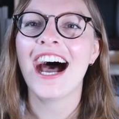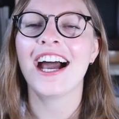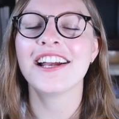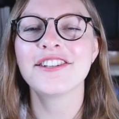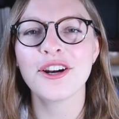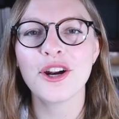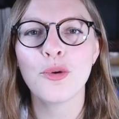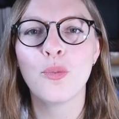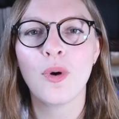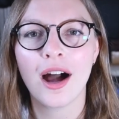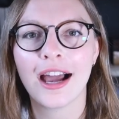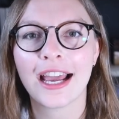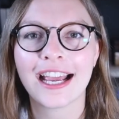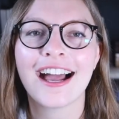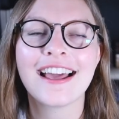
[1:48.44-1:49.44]
I don't know
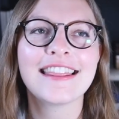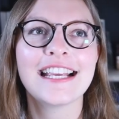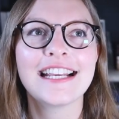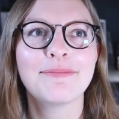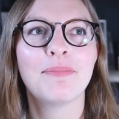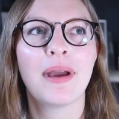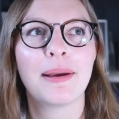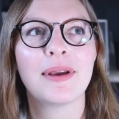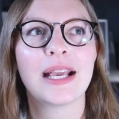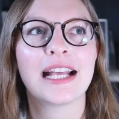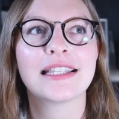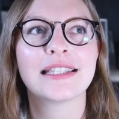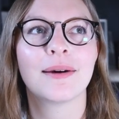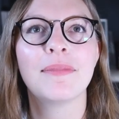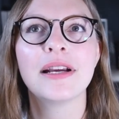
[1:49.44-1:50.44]
why. I think maybe
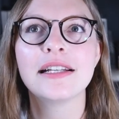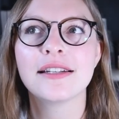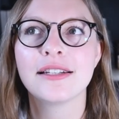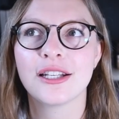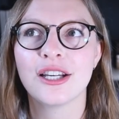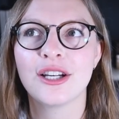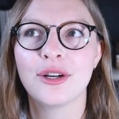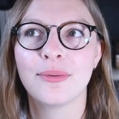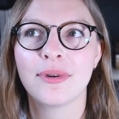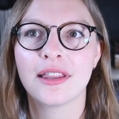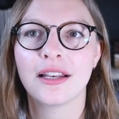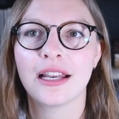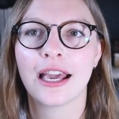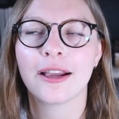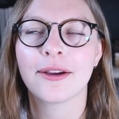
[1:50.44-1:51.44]
it's something to do with
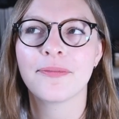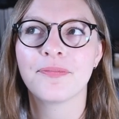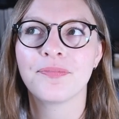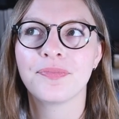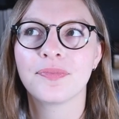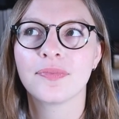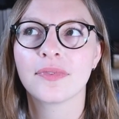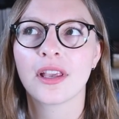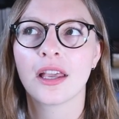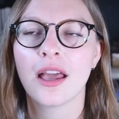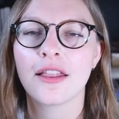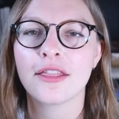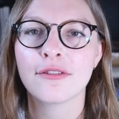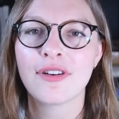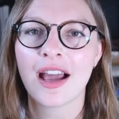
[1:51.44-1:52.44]

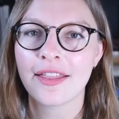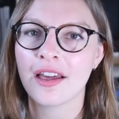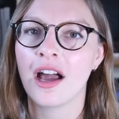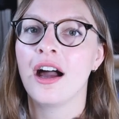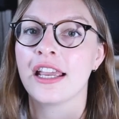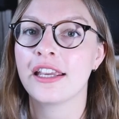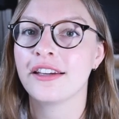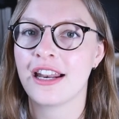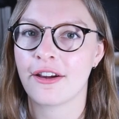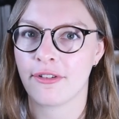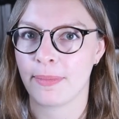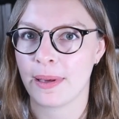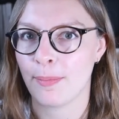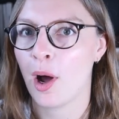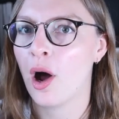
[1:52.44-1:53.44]
the fact that I can never
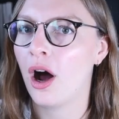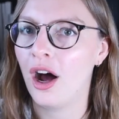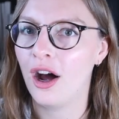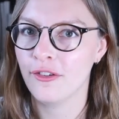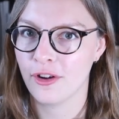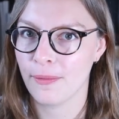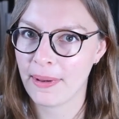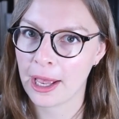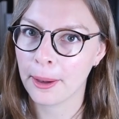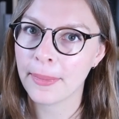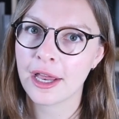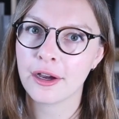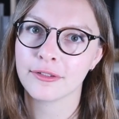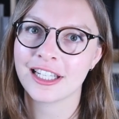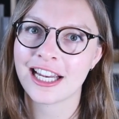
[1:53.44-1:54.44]
be part of a
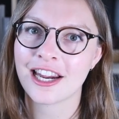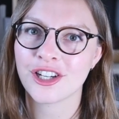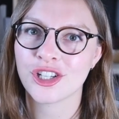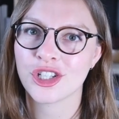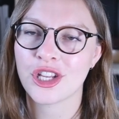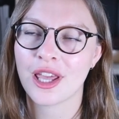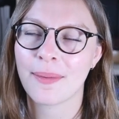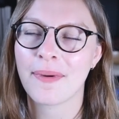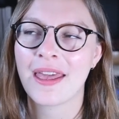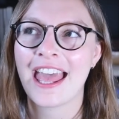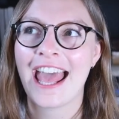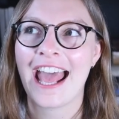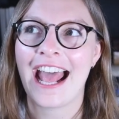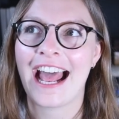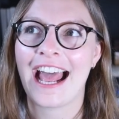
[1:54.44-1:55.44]
male-male relationship
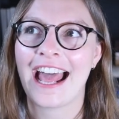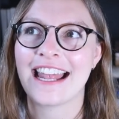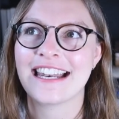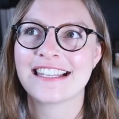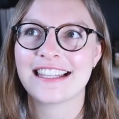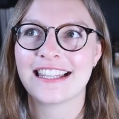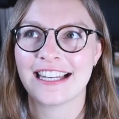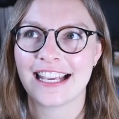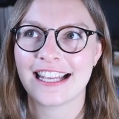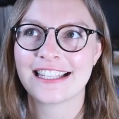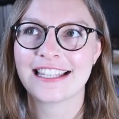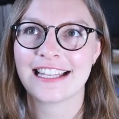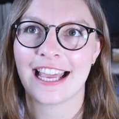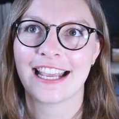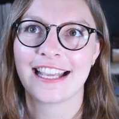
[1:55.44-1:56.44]
and that
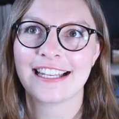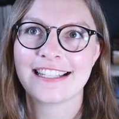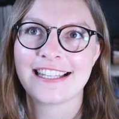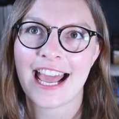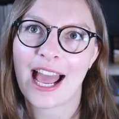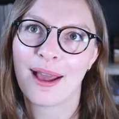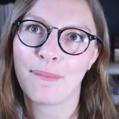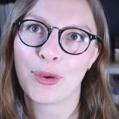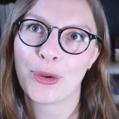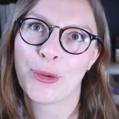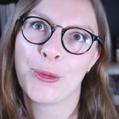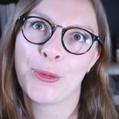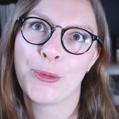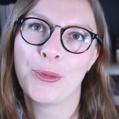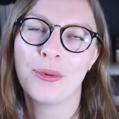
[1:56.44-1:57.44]
it's like
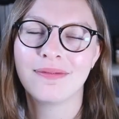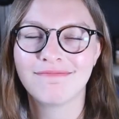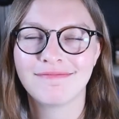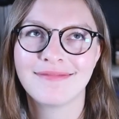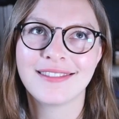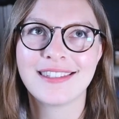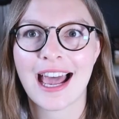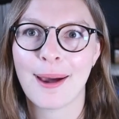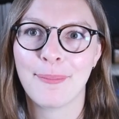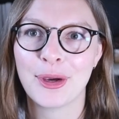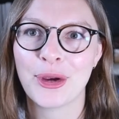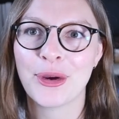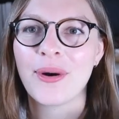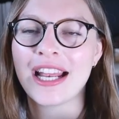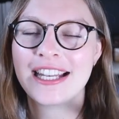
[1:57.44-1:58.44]
taboo
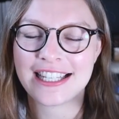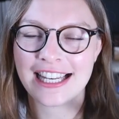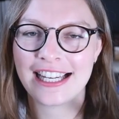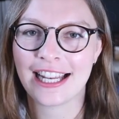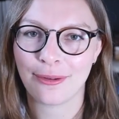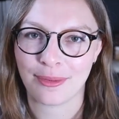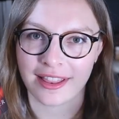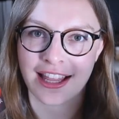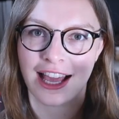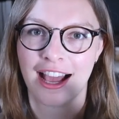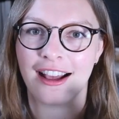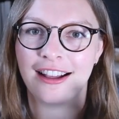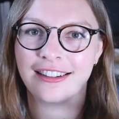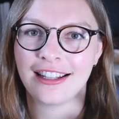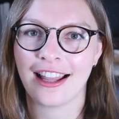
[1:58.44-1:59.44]
and dealing with
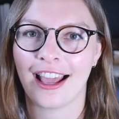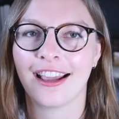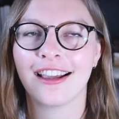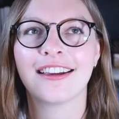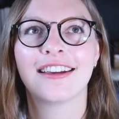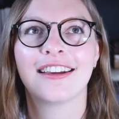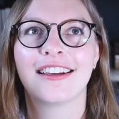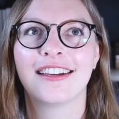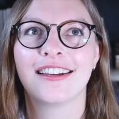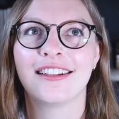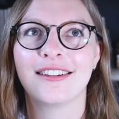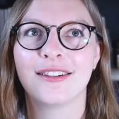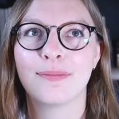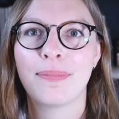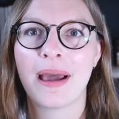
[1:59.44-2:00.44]
that like
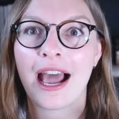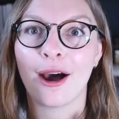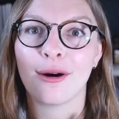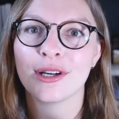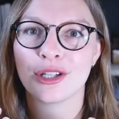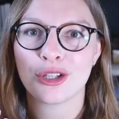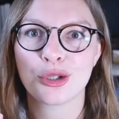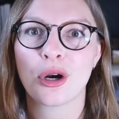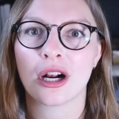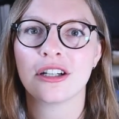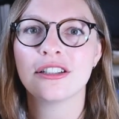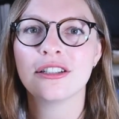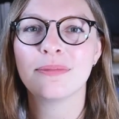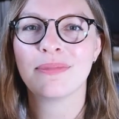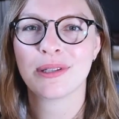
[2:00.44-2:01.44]
power
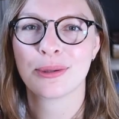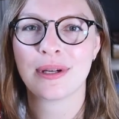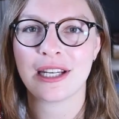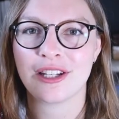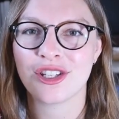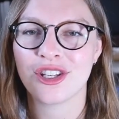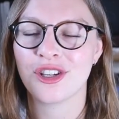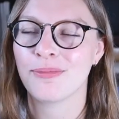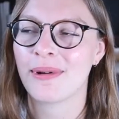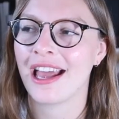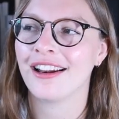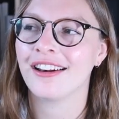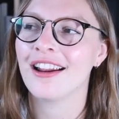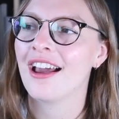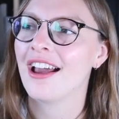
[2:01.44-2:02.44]
struggle between two
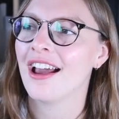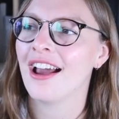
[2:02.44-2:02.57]
men.